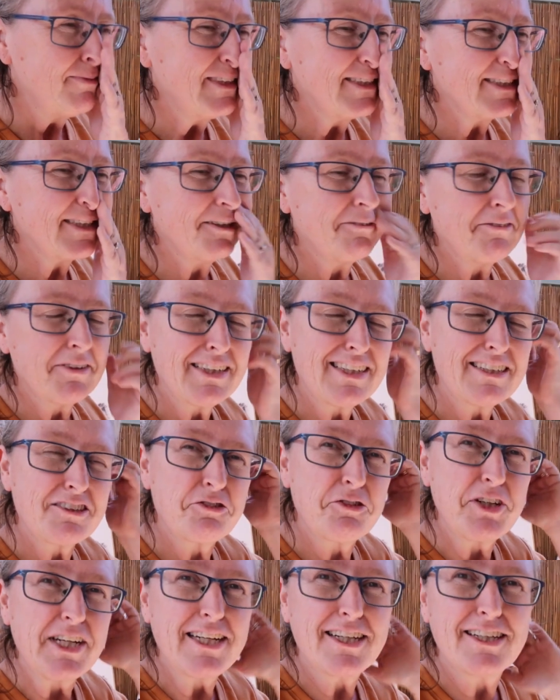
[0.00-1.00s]
So that's
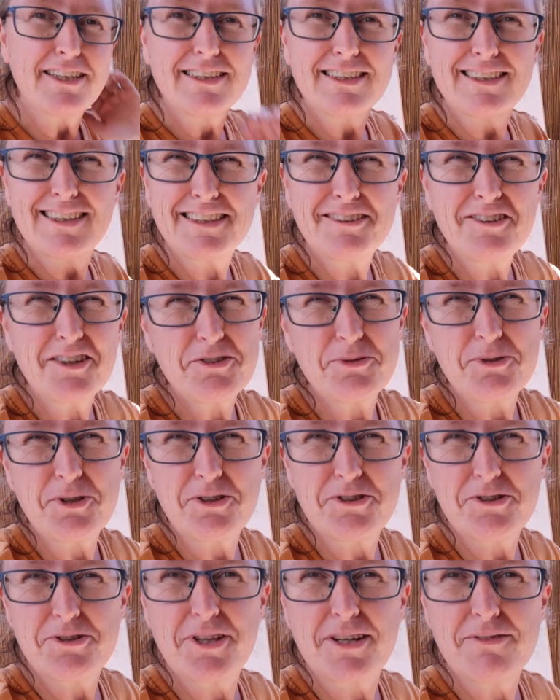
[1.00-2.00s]
really nice. It's nice when
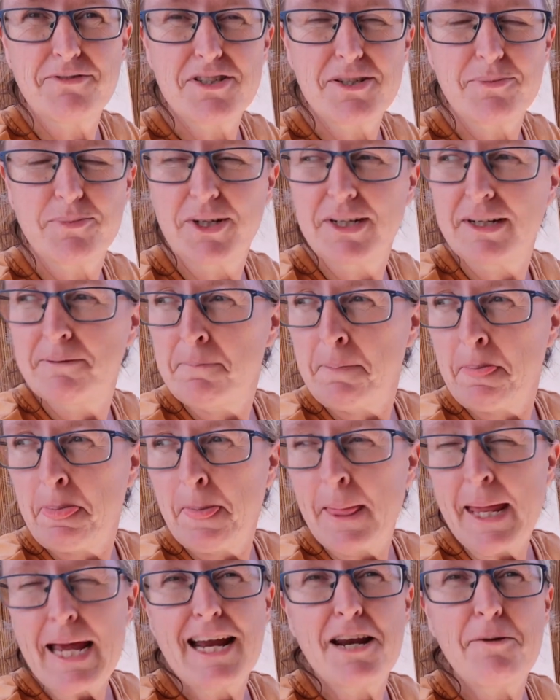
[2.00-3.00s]
you can do that for someone.
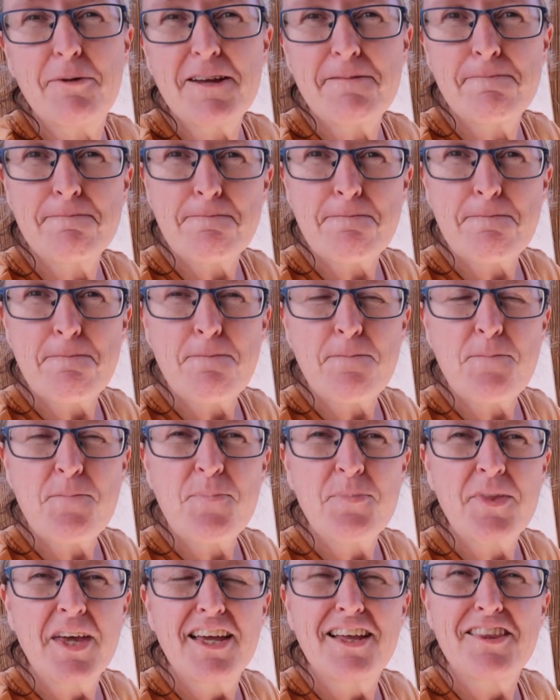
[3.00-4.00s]
Anyway,
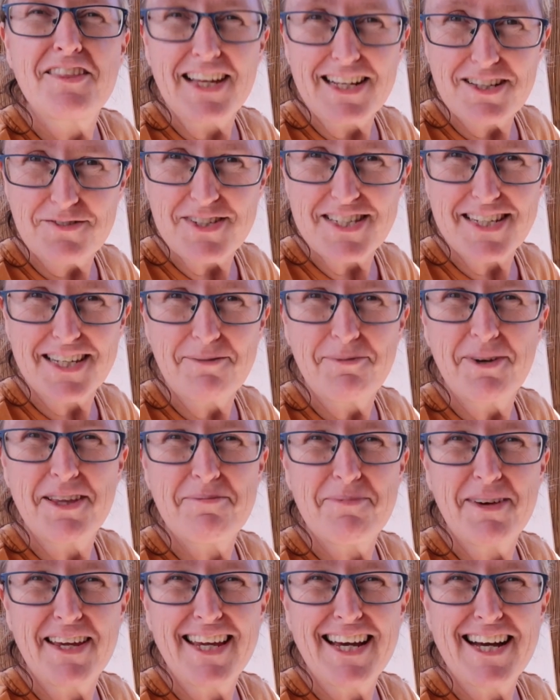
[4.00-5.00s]
thanks for sticking with
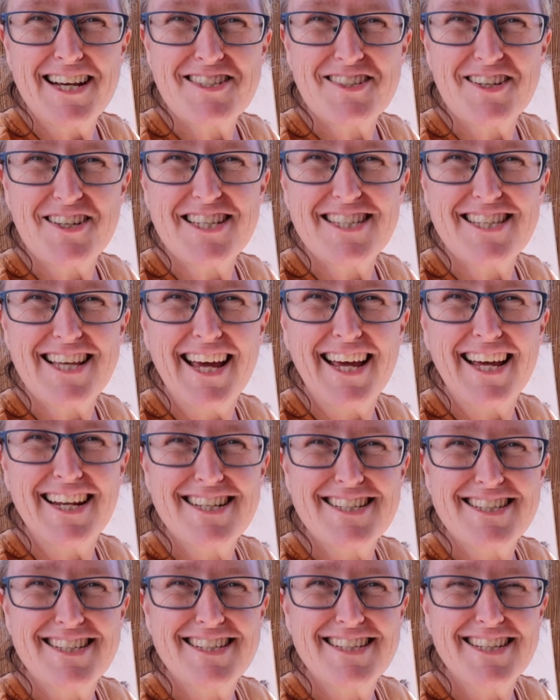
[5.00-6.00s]
me. As I
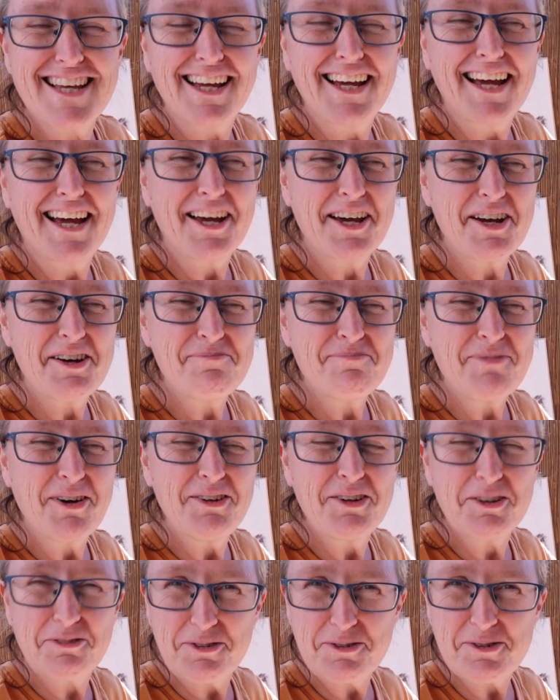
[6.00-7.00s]
said, um,
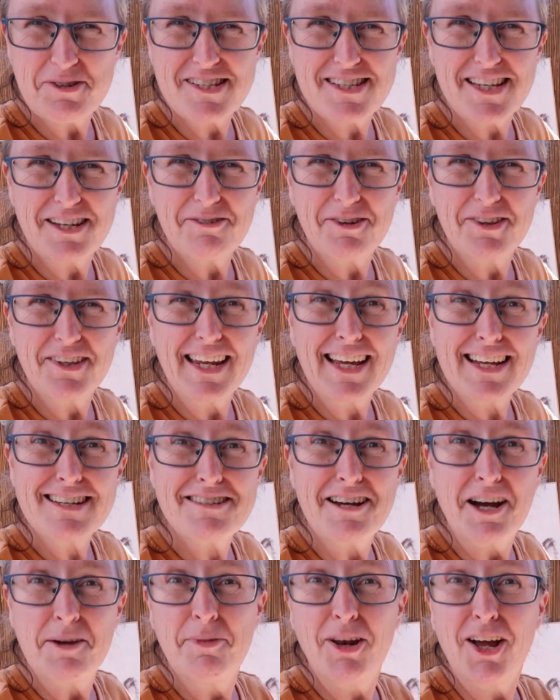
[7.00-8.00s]
look forward to seeing you on the next
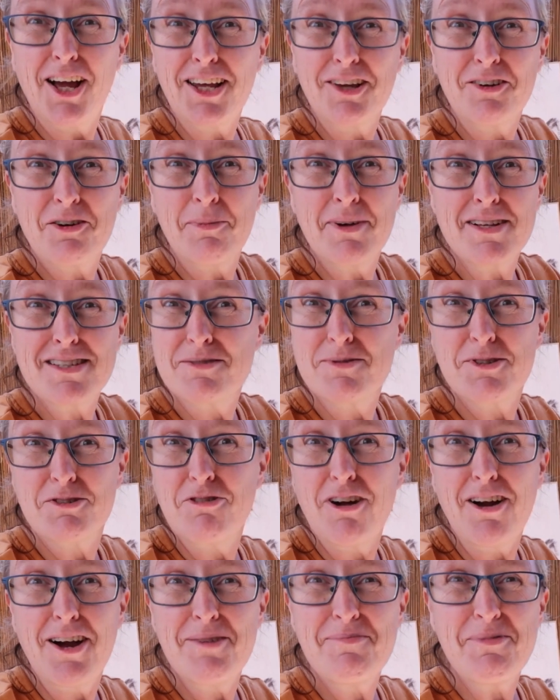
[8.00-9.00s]
time. Like, comment,
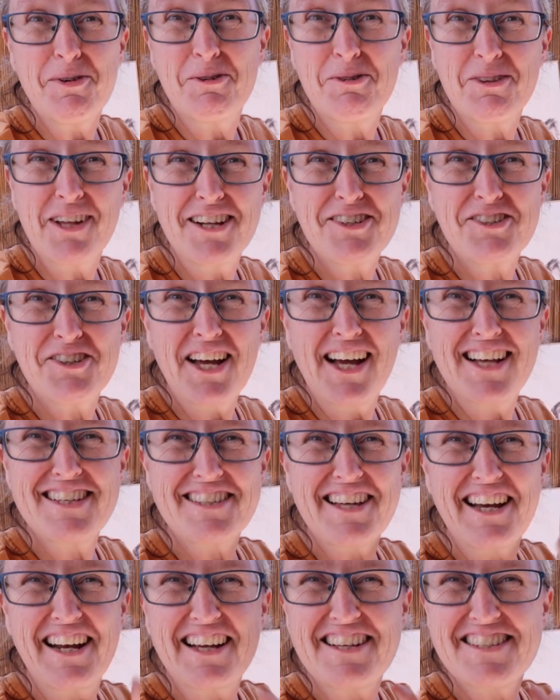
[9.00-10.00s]
subscribe, all that jazz,
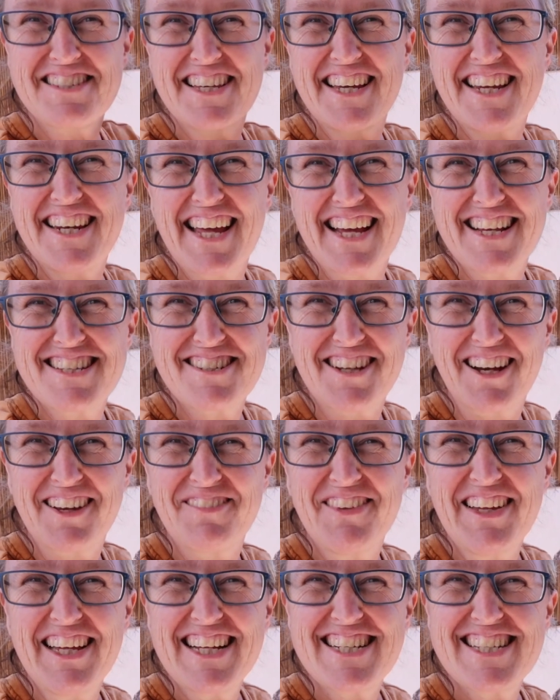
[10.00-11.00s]
and I'll see you next time.